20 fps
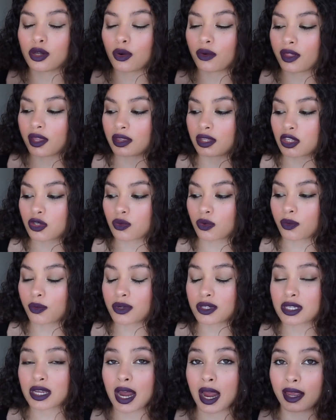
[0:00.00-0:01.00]
know that this one
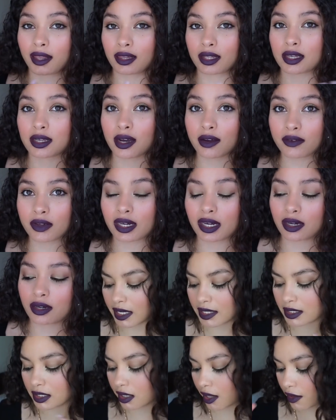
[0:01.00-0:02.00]
was highly coveted
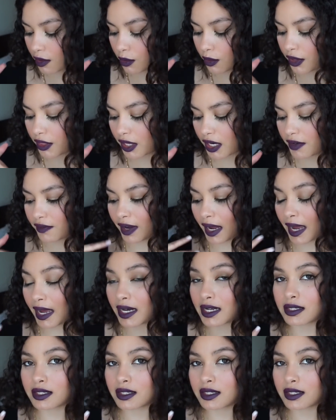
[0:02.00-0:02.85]
that's another one that if i had